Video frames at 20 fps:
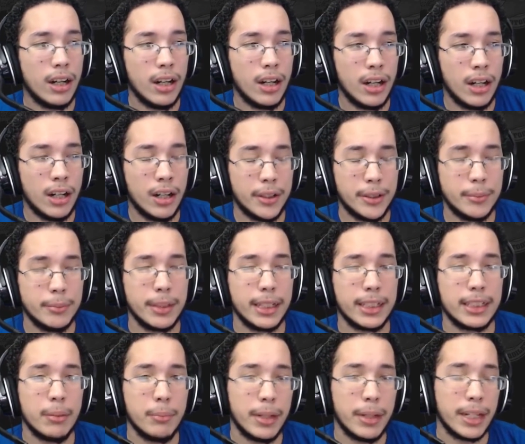like
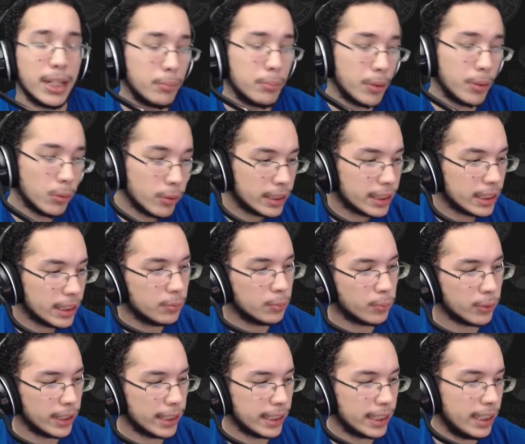the Mega, but we did
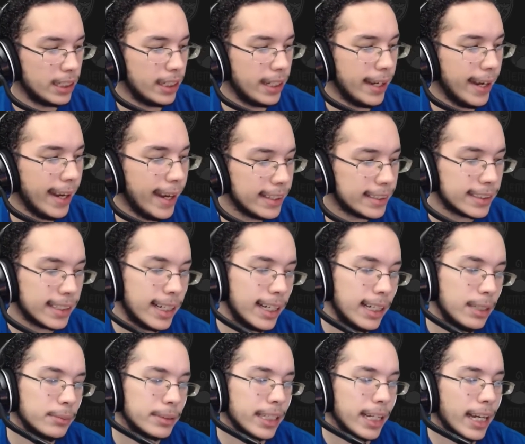bring it 8
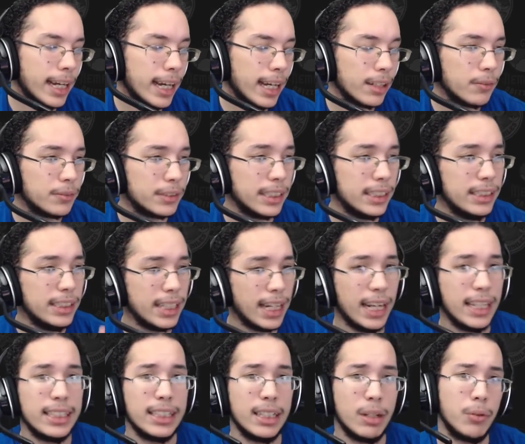times out of the
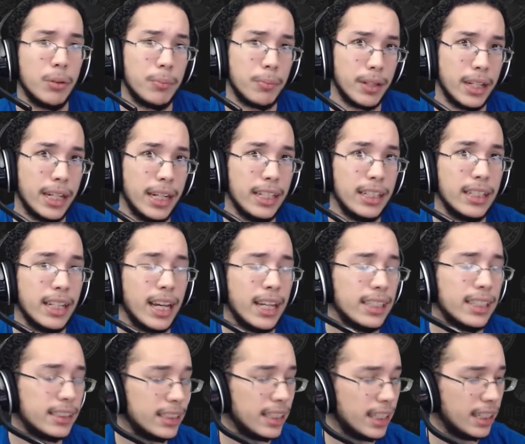9 that we played.
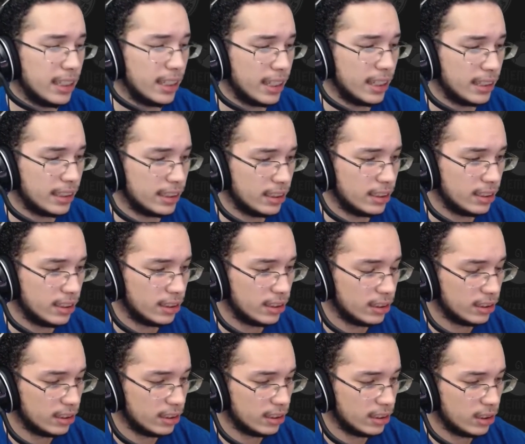Actually,
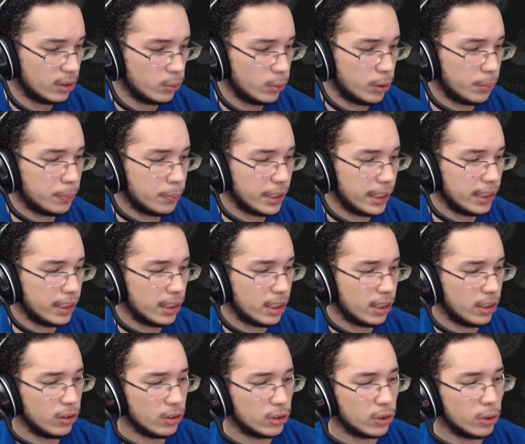we played
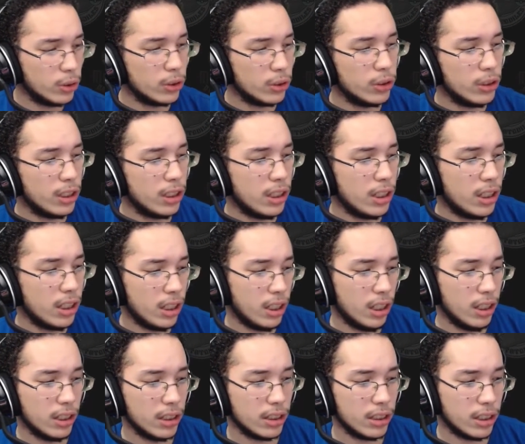a total
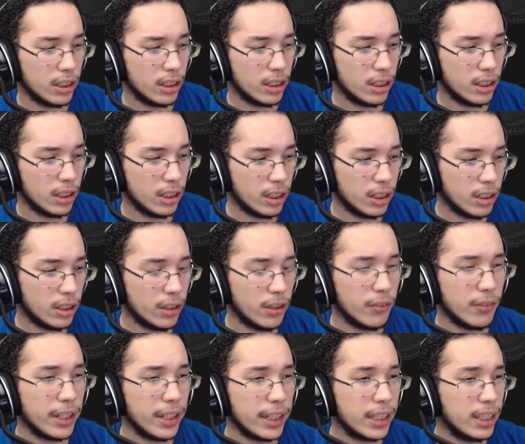of
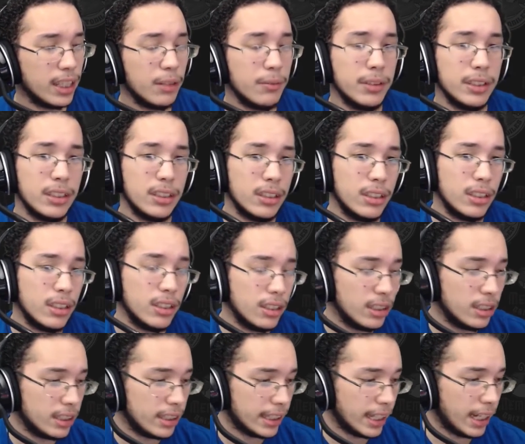like 11
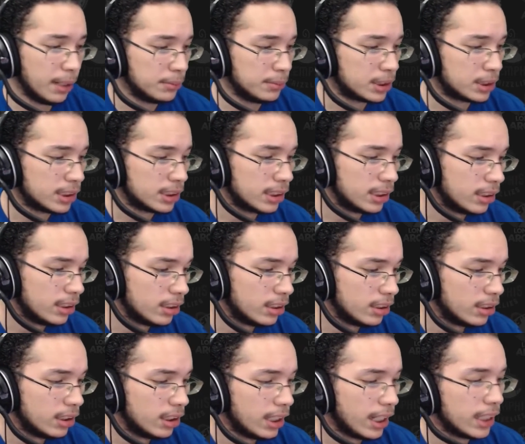games.
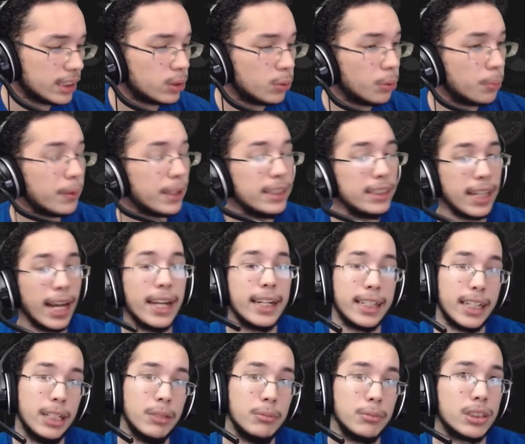Actually, we played 9
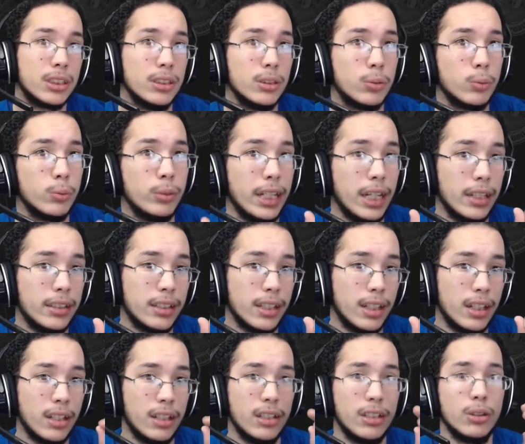games because we had
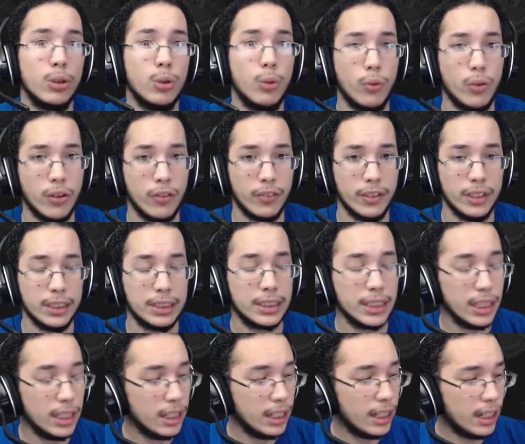2 forfeits,
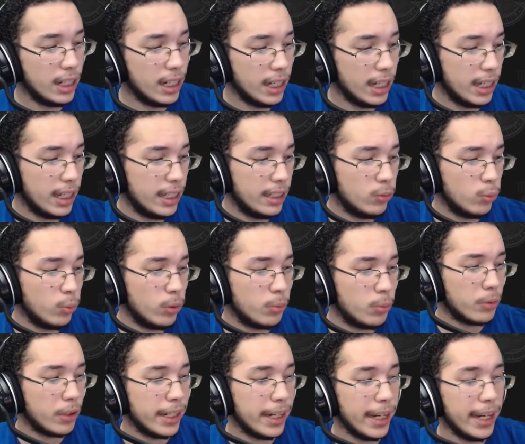and we
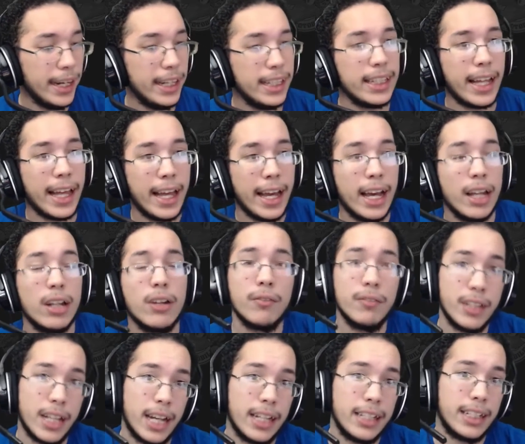it 8 out of
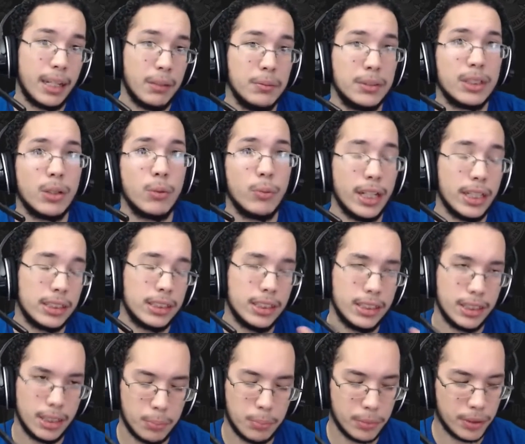9 games that we actually
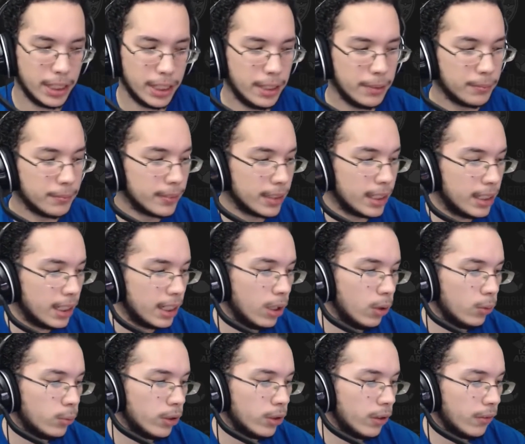did play,
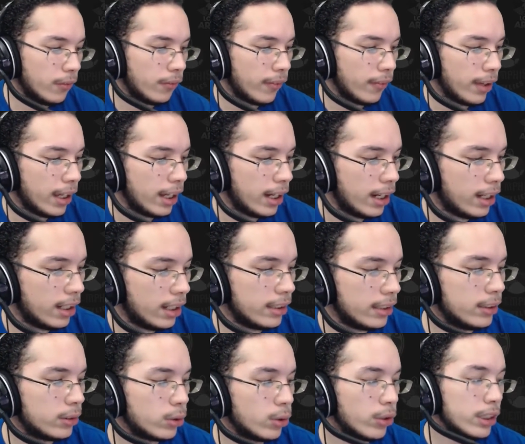with
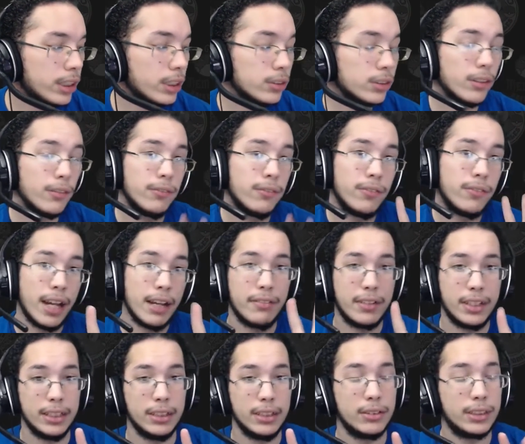the total kills of 5
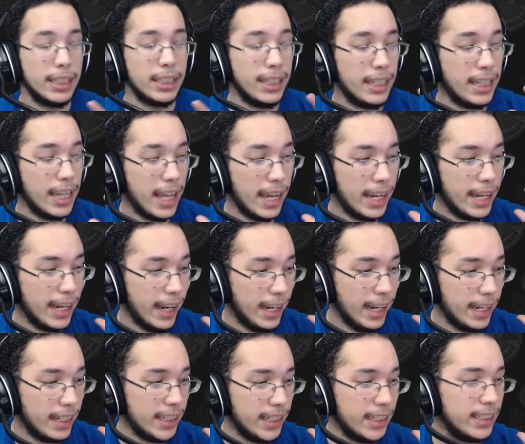kills
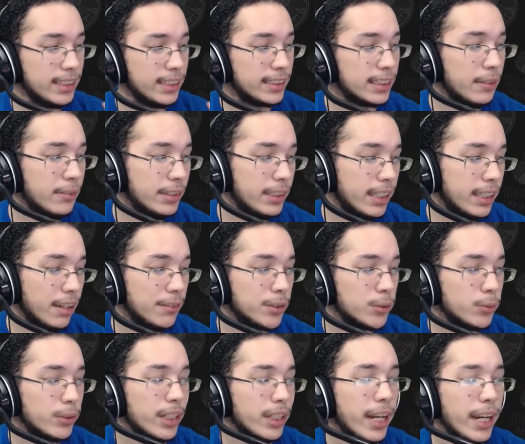and 7 deaths,
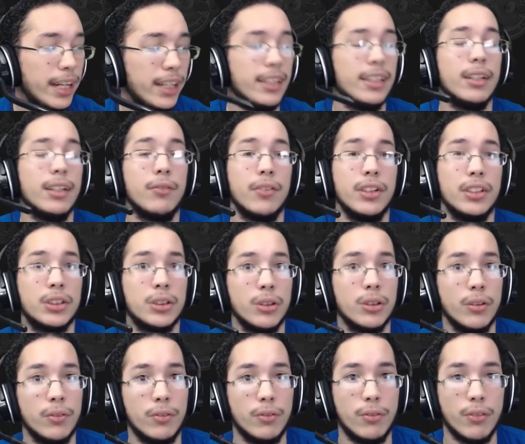with a
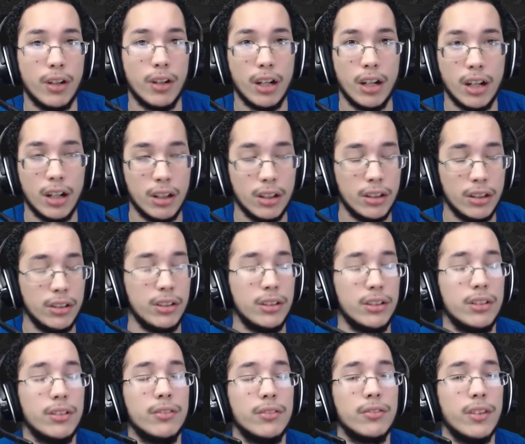differential
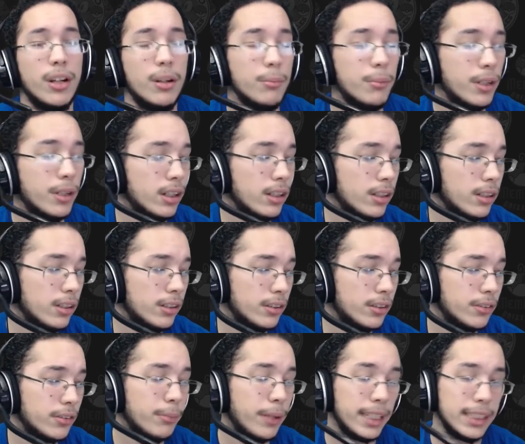of
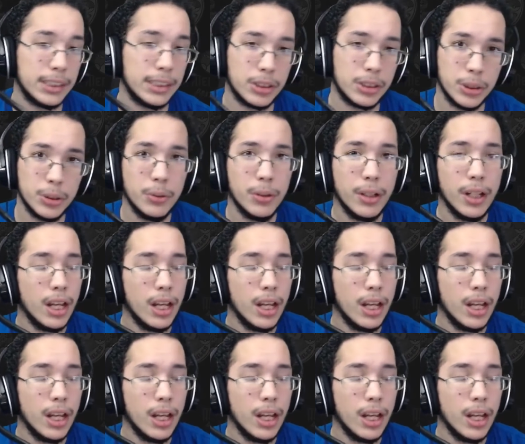-2.